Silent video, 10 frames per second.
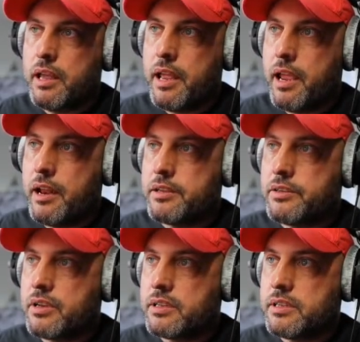And as
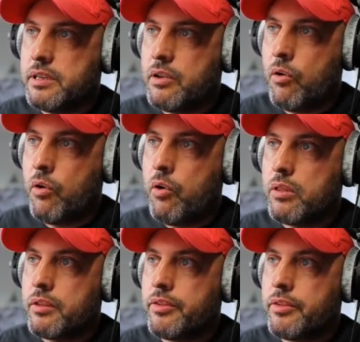you can see,
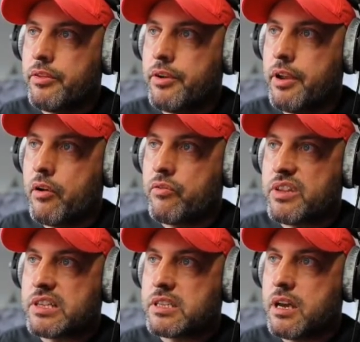all three of
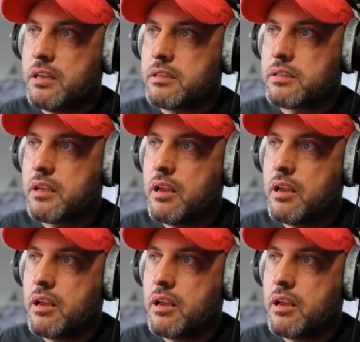these dots